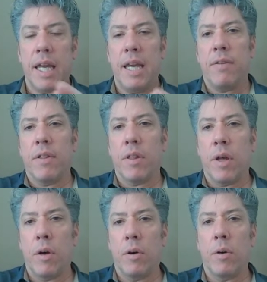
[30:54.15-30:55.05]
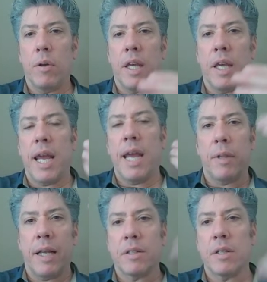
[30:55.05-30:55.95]
even though the
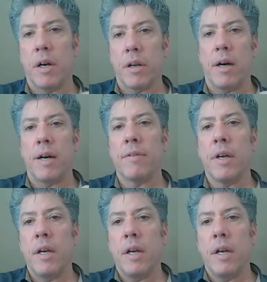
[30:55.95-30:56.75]
enable has gone off,